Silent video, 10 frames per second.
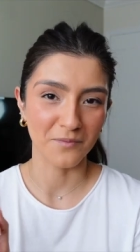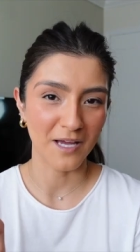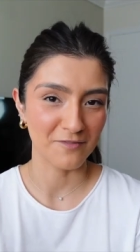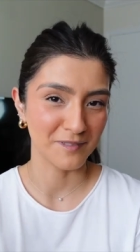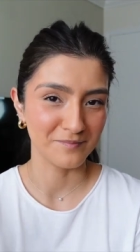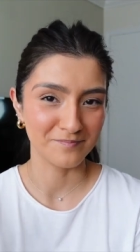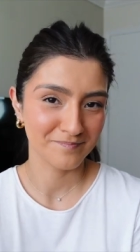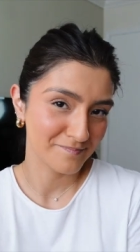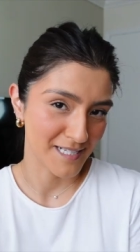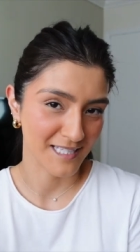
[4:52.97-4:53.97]
I've been
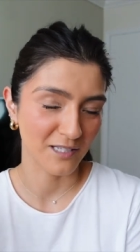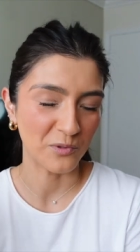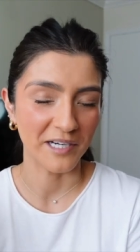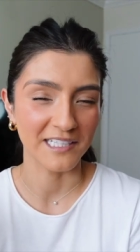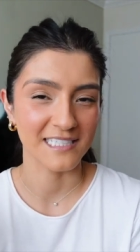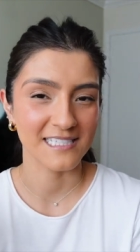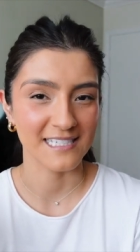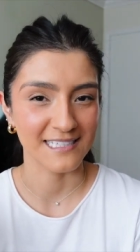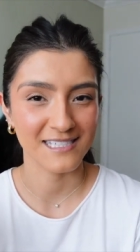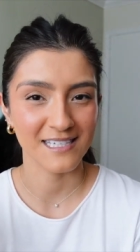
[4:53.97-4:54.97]
basically wearing it
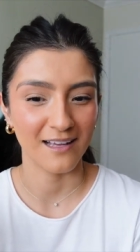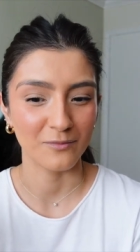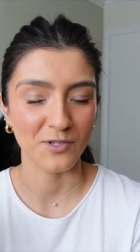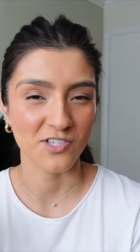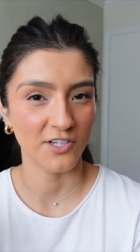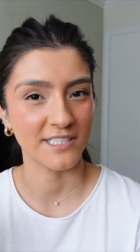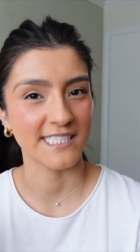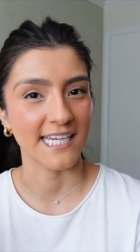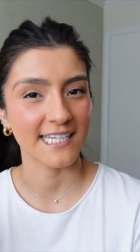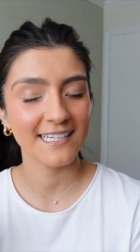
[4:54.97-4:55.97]
since we started
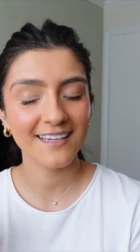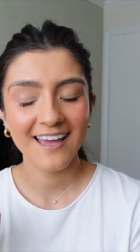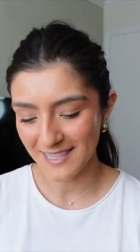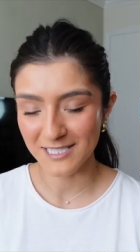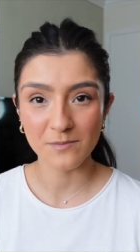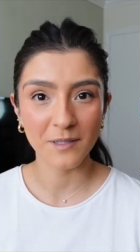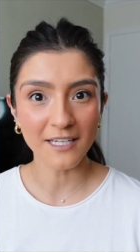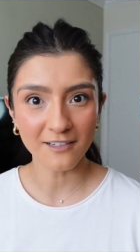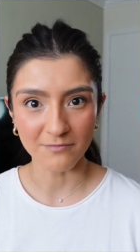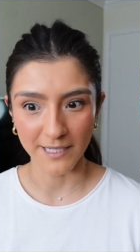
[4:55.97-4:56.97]
dating. And then
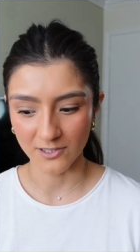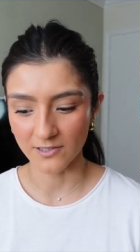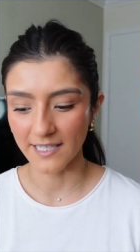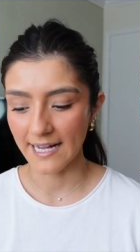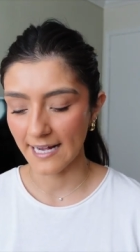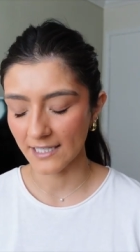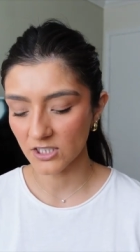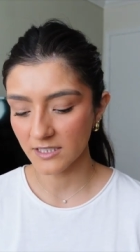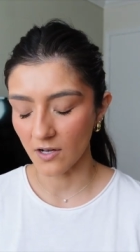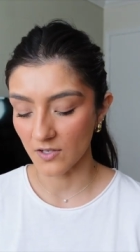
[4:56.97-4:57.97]
speaking of Michael, I
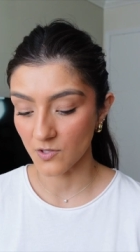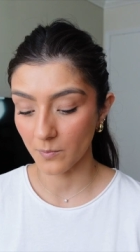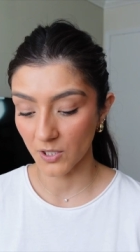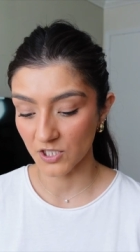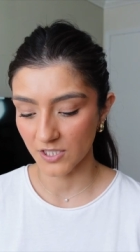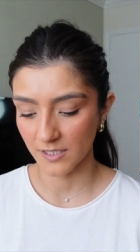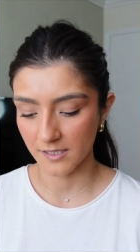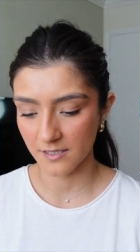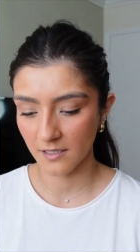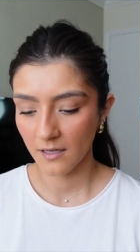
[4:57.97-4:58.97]
actually also
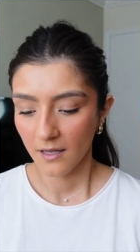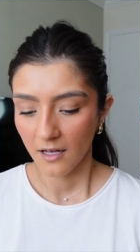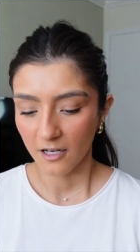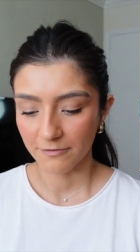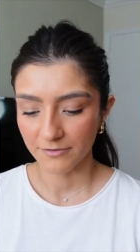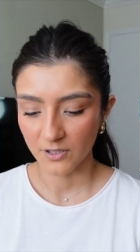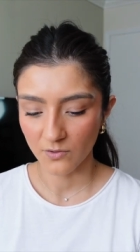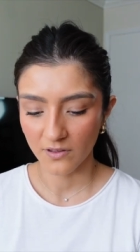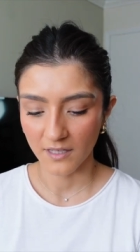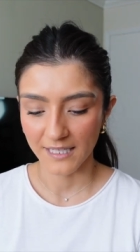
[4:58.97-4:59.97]
purchased a few
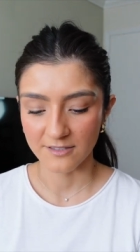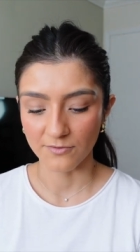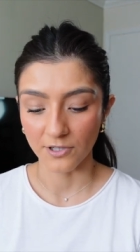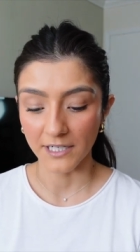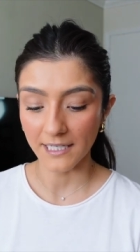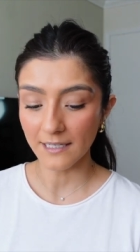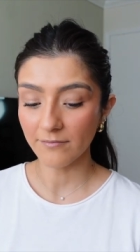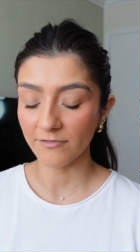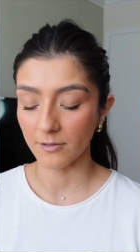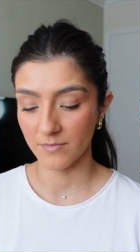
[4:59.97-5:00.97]
things for
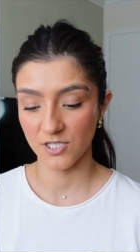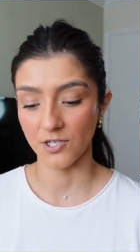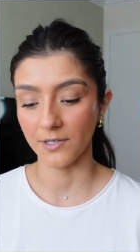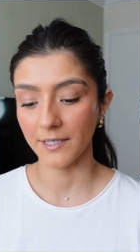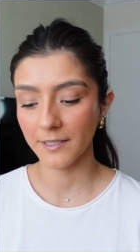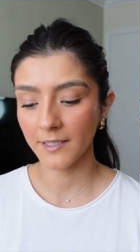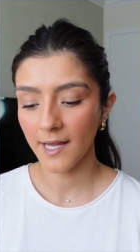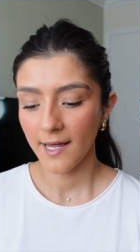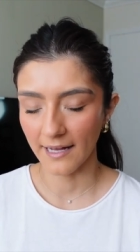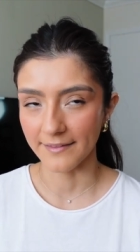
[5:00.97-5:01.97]
him from Mejuri.
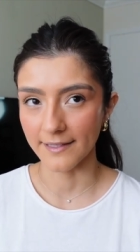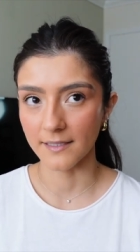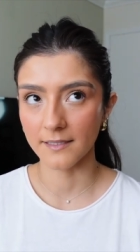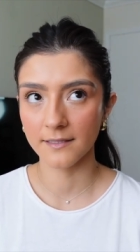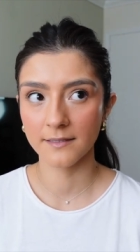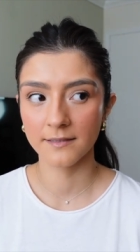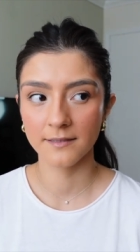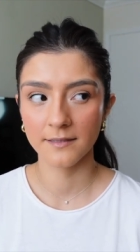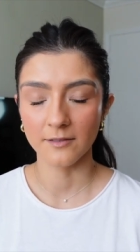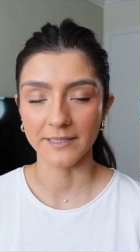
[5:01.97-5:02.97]
I think,
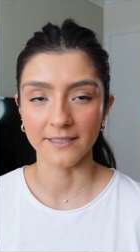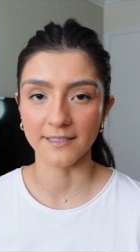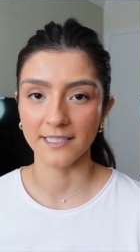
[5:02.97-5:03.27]
oh my god, I